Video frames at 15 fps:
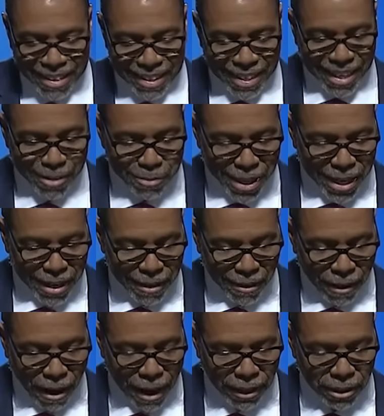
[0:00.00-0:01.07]
Amen.
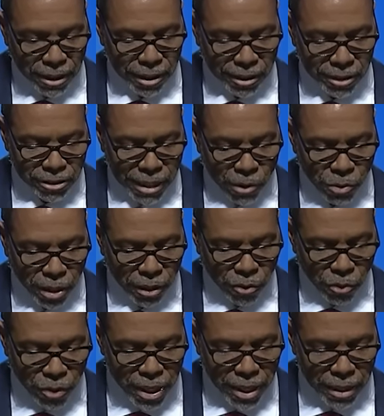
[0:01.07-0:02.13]
All right, look at this now. We're going to
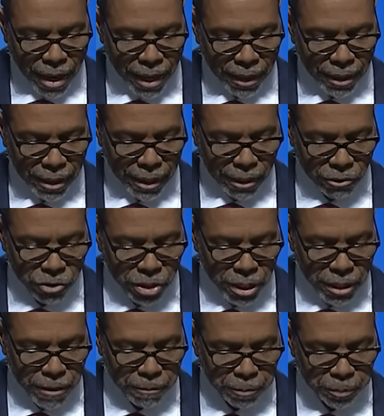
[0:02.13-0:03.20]
read it out of NLT.